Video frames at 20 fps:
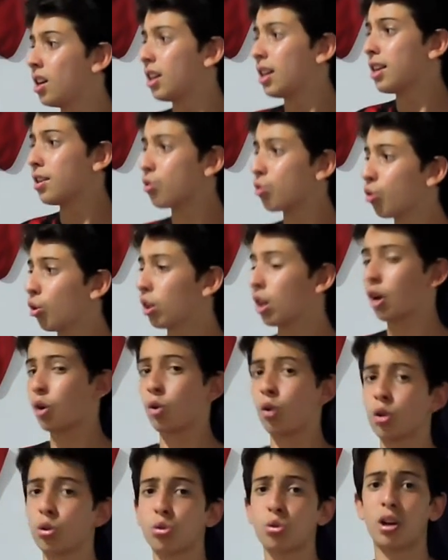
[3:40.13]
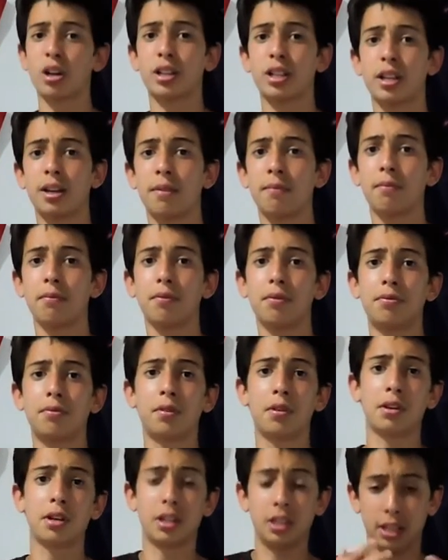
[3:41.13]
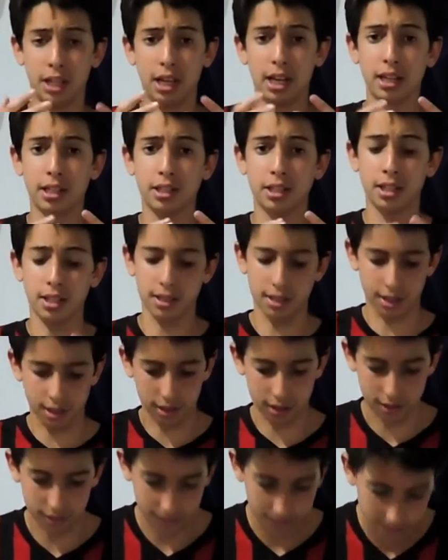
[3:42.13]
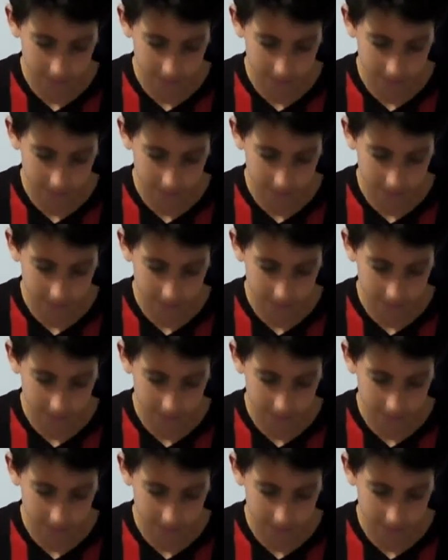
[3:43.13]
is gonna contract him for the next season.